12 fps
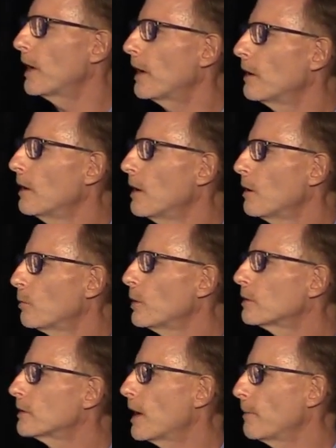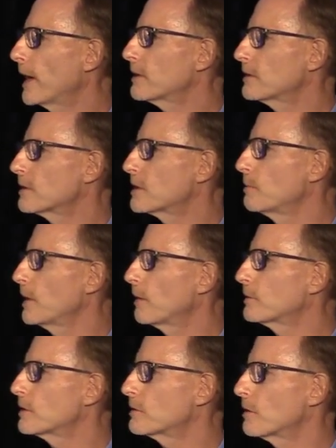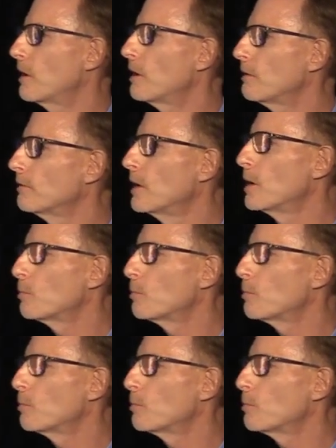get real-time access to be able to solve